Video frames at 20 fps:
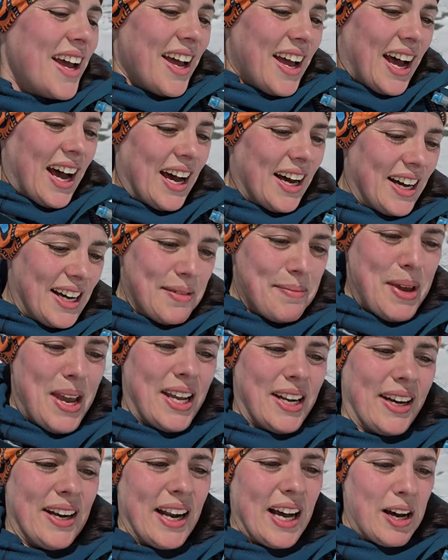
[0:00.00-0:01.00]
I
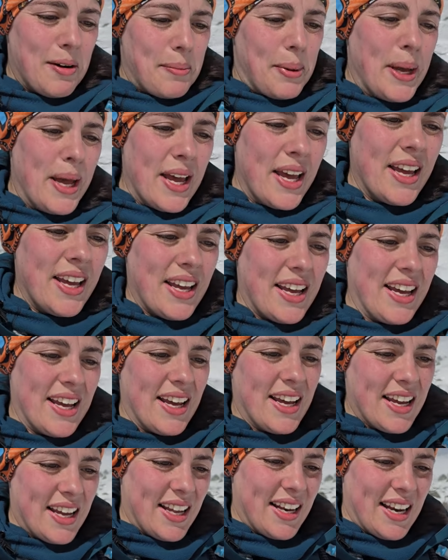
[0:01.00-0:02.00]
made it up
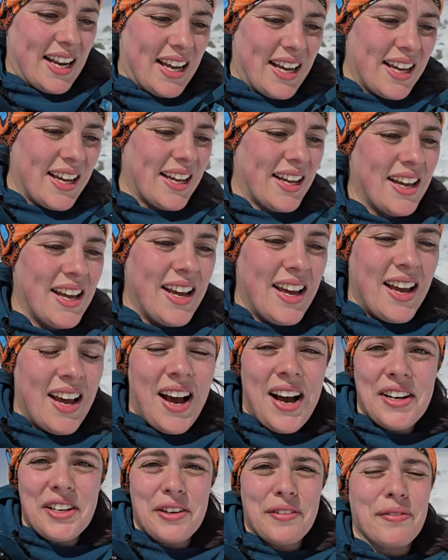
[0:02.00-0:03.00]
in
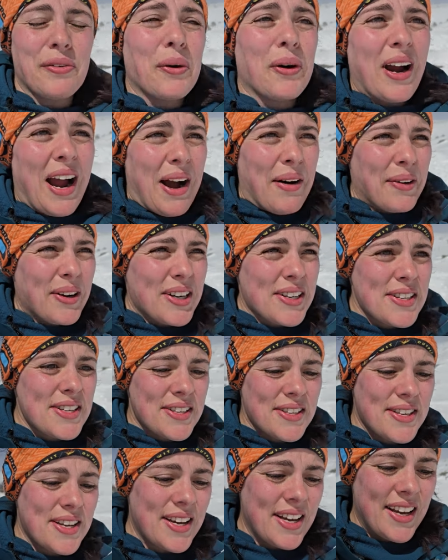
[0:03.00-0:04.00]
under 4
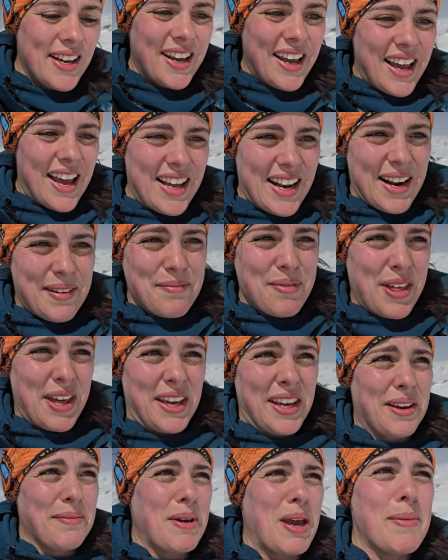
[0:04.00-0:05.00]
hours, and I'm
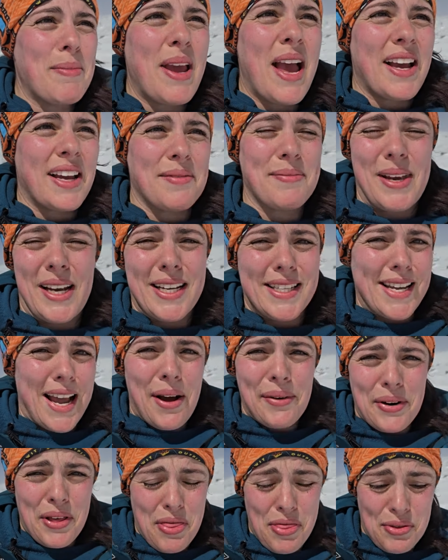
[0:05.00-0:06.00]
thinking maybe I can make it
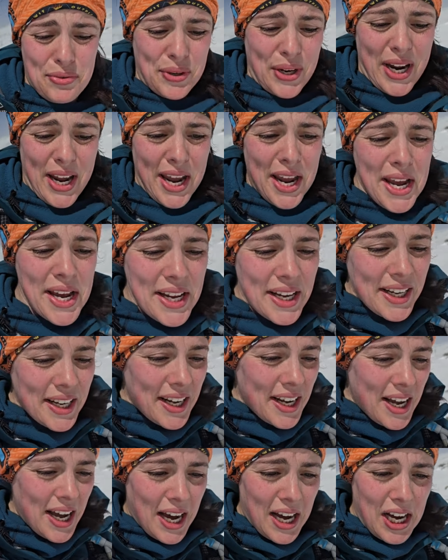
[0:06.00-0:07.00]
down in 3.
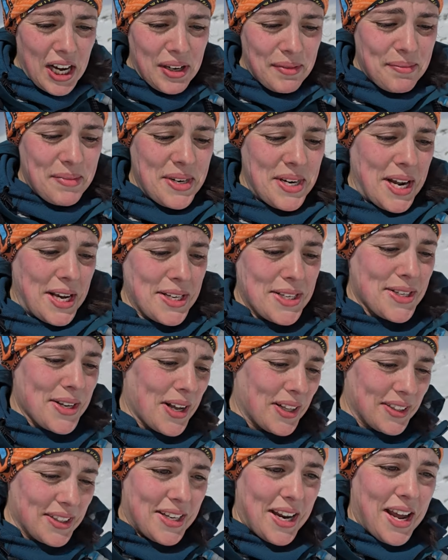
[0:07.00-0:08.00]
Nice
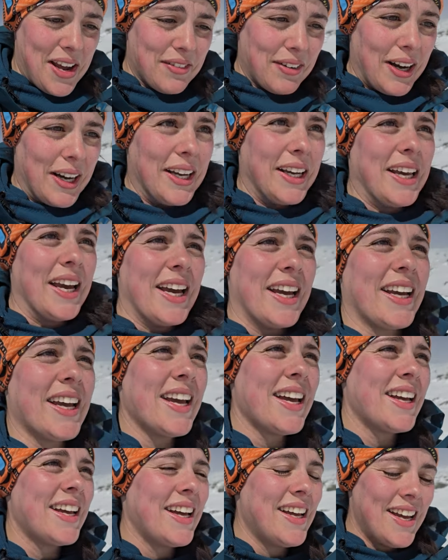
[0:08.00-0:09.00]
solid day of
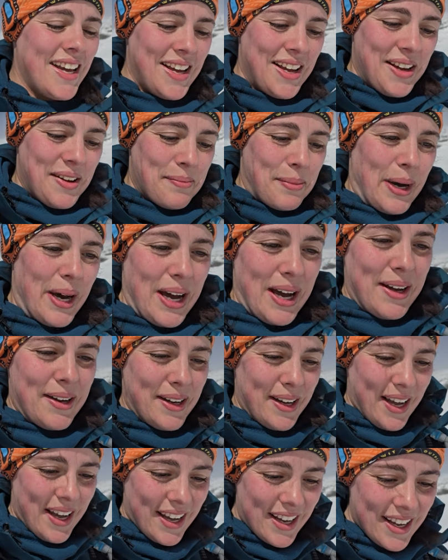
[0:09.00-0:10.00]
hiking,
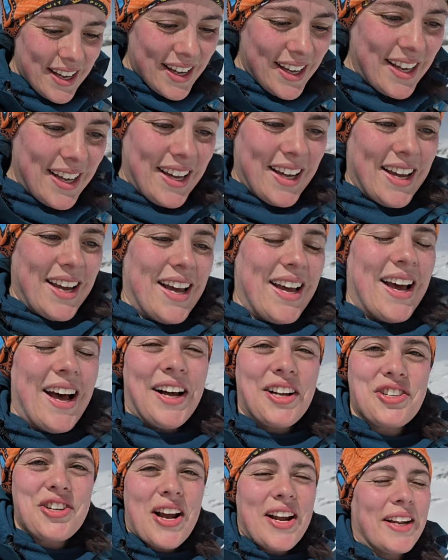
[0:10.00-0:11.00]
but
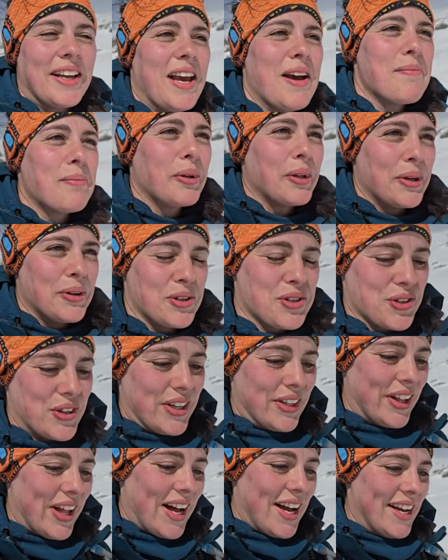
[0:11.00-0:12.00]
I'll try to get below
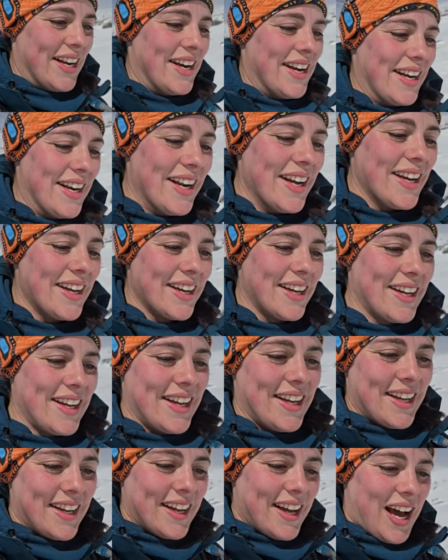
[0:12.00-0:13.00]
tree line and
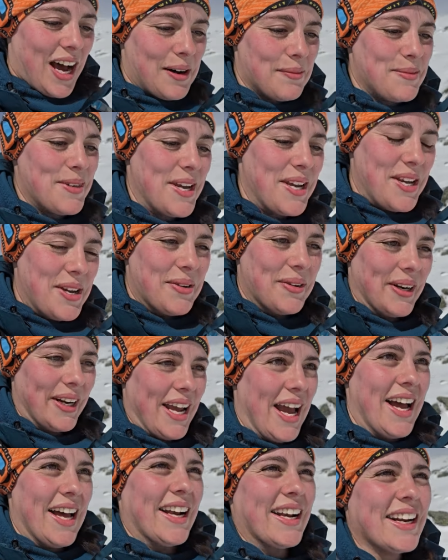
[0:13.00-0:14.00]
update you
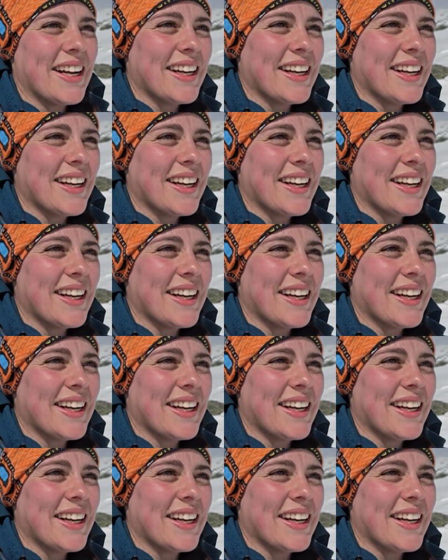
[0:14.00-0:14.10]
again,